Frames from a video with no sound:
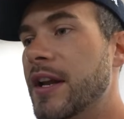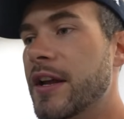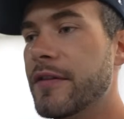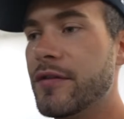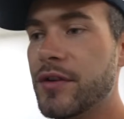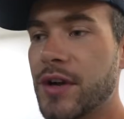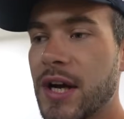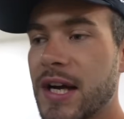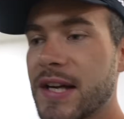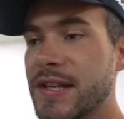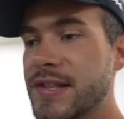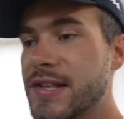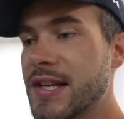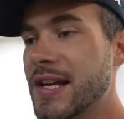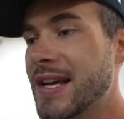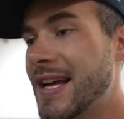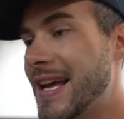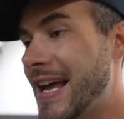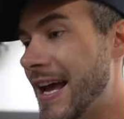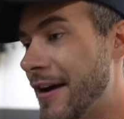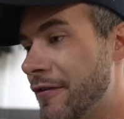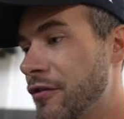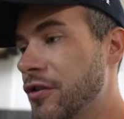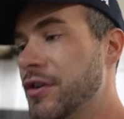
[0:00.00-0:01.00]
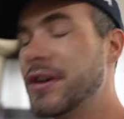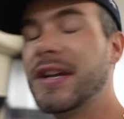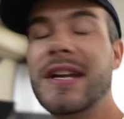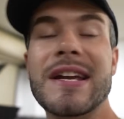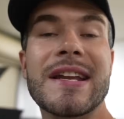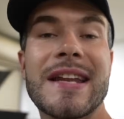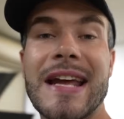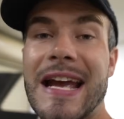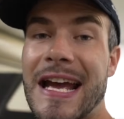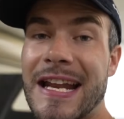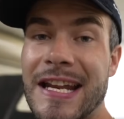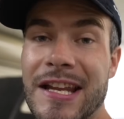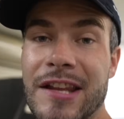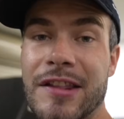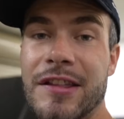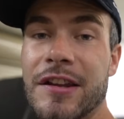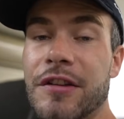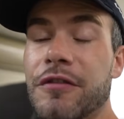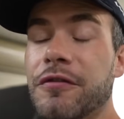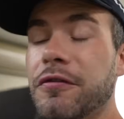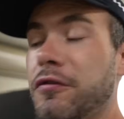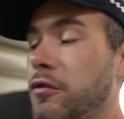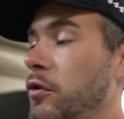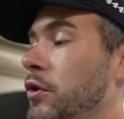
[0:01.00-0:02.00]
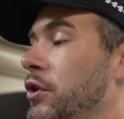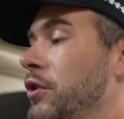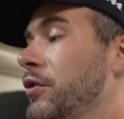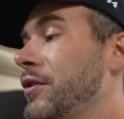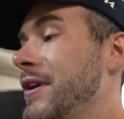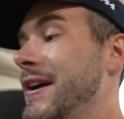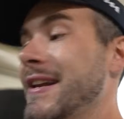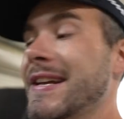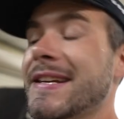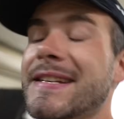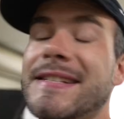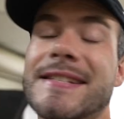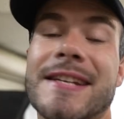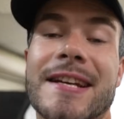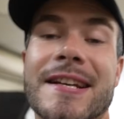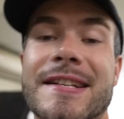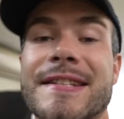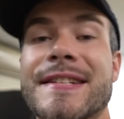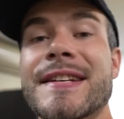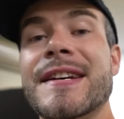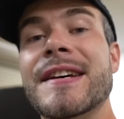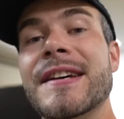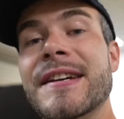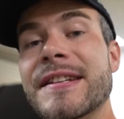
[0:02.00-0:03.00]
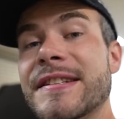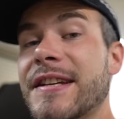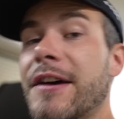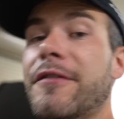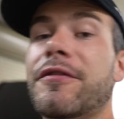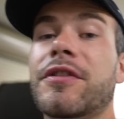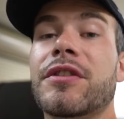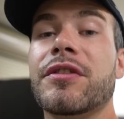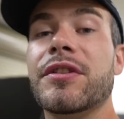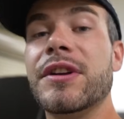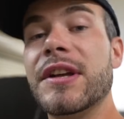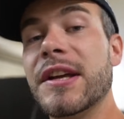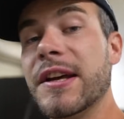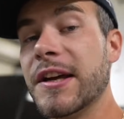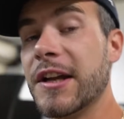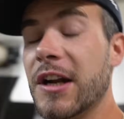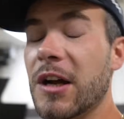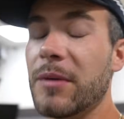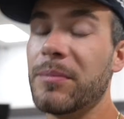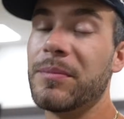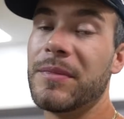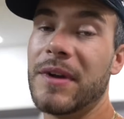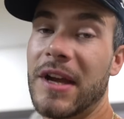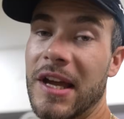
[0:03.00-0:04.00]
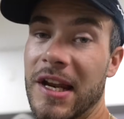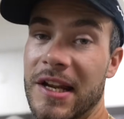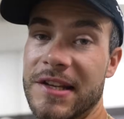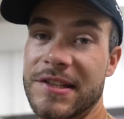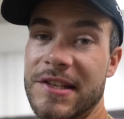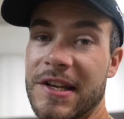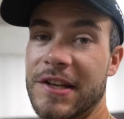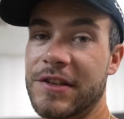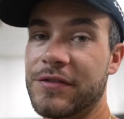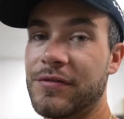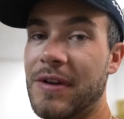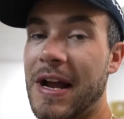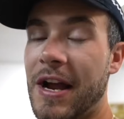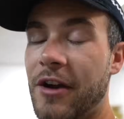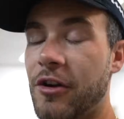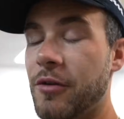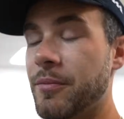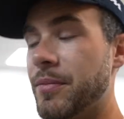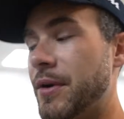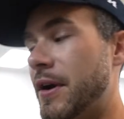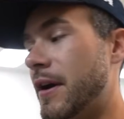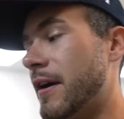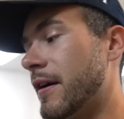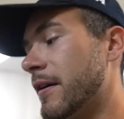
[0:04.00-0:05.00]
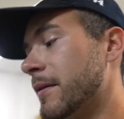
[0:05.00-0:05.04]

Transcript: if you guys ever need anything for your NSX, definitely hit up NSX Rack Repair.